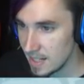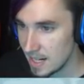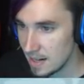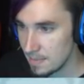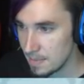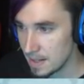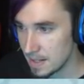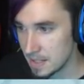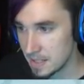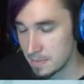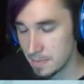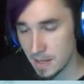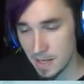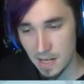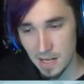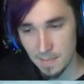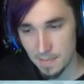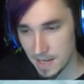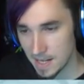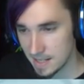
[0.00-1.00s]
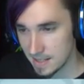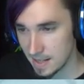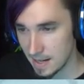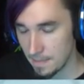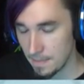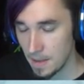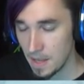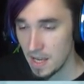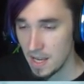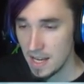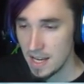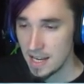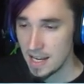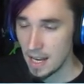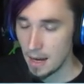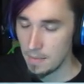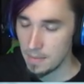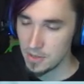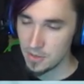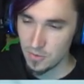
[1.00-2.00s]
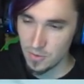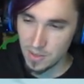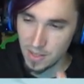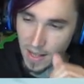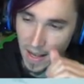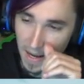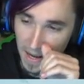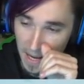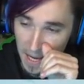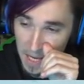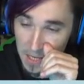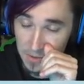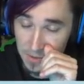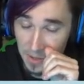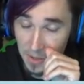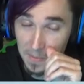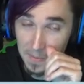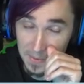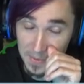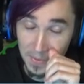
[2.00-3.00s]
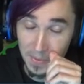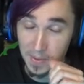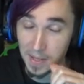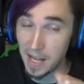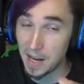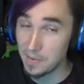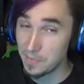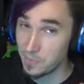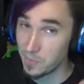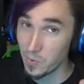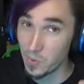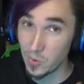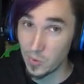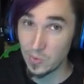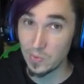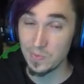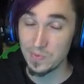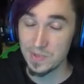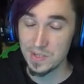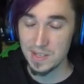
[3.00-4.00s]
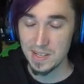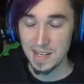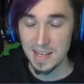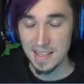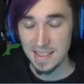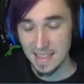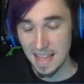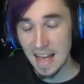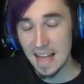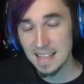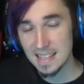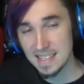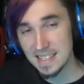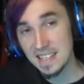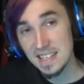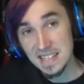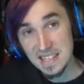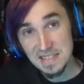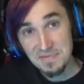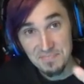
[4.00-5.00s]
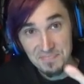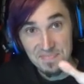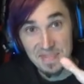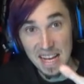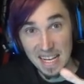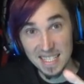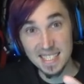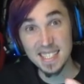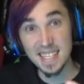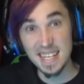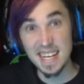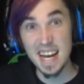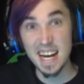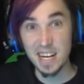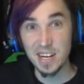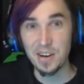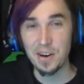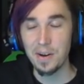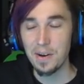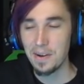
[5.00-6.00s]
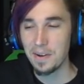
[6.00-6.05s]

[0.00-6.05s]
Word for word: I'm not gonna spend any of my time. Now, Mystery Lake is home to a lot of wolves. That's that's the kicker.